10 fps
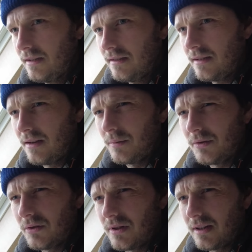So yeah, I'm not
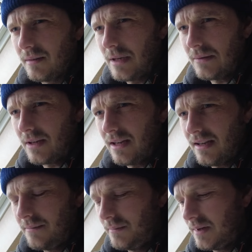sure I'm going to be able to get it
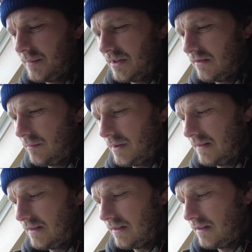in by myself,
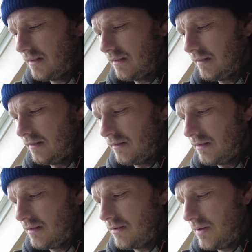but I'm just
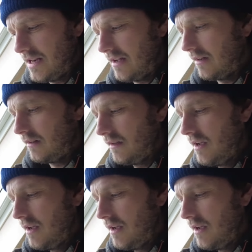going to do it now.